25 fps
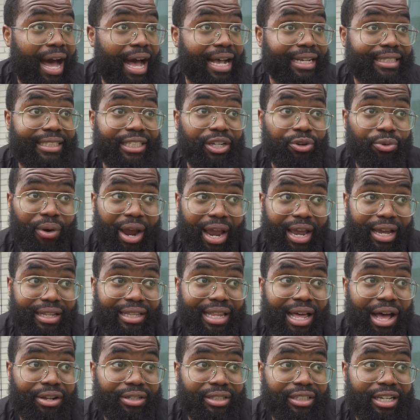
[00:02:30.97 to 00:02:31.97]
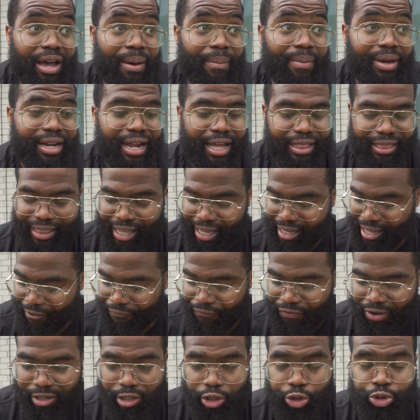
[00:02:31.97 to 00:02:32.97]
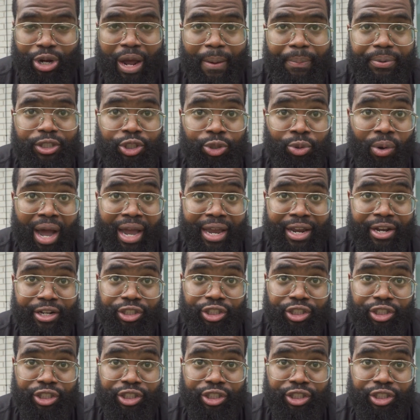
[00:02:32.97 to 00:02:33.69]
I see rain clouds coming, I think I felt a drop or two out here.